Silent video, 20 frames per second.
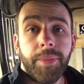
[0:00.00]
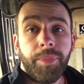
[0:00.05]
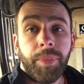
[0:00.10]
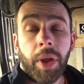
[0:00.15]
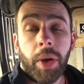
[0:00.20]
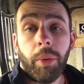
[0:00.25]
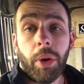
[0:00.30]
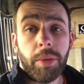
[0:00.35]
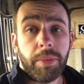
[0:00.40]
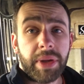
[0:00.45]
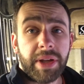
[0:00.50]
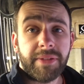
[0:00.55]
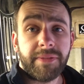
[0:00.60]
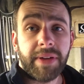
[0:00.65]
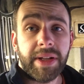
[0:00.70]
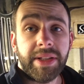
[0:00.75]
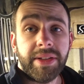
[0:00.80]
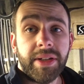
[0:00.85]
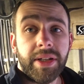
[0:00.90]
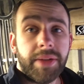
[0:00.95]
I won't be
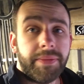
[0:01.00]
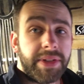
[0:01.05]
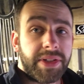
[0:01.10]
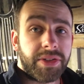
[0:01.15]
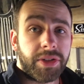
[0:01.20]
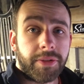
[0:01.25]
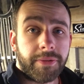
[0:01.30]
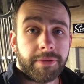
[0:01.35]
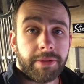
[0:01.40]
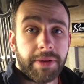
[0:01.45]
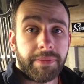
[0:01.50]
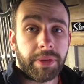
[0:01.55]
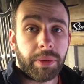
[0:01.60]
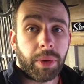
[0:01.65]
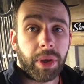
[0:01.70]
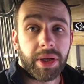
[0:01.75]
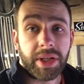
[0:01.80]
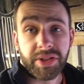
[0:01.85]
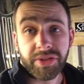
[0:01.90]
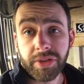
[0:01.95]
offended. If it's not for
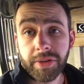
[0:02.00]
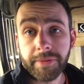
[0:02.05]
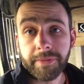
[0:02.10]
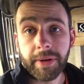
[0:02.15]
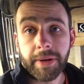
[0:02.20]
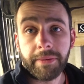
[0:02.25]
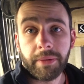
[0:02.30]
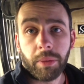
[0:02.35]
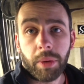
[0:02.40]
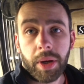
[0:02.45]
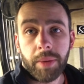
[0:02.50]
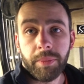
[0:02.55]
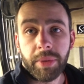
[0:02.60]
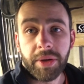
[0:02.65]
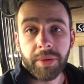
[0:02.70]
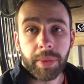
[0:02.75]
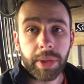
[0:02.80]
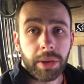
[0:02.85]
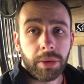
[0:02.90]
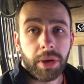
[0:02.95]
everyone, it's not for everyone, but if
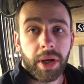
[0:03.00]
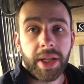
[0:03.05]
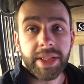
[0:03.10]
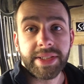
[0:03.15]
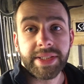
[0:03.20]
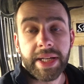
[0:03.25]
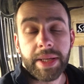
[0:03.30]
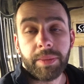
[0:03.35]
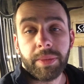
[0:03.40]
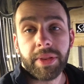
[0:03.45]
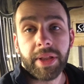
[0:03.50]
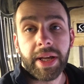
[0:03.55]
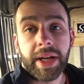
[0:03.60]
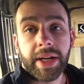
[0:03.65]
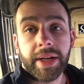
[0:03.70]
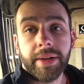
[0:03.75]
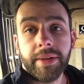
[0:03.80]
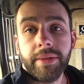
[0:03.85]
we all like the same thing,